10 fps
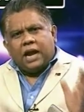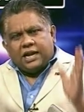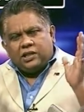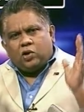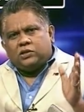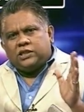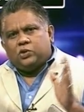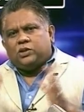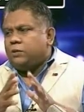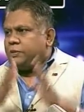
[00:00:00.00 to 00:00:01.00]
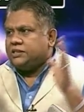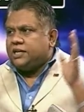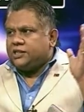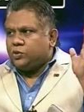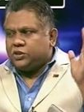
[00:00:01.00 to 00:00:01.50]
Under the constitution, a
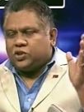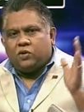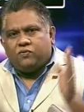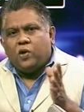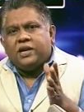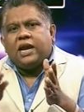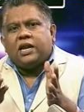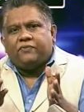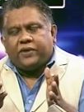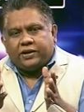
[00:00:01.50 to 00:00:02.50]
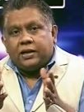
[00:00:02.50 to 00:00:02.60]
president has a question yeah. of law, he can refer